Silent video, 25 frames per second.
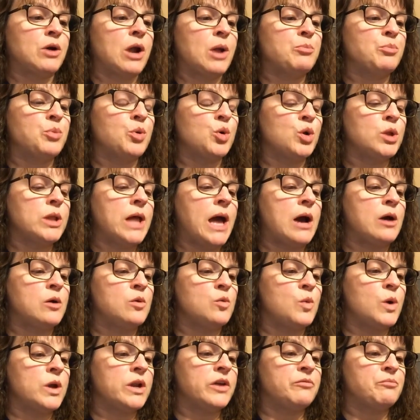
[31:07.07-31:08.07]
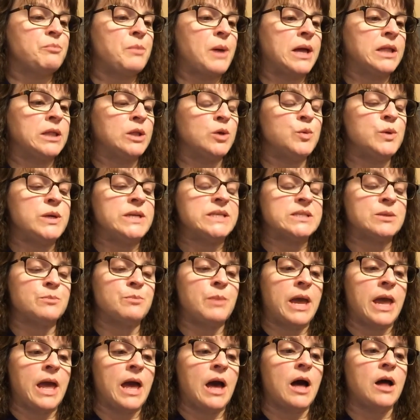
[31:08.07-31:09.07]
I pull out one of my Louisa
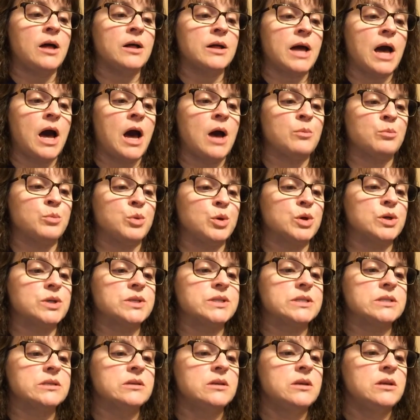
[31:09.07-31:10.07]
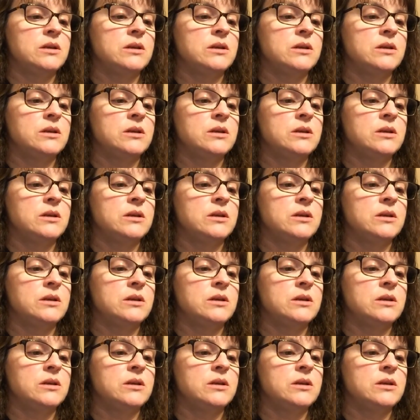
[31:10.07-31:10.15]
May Alcott books.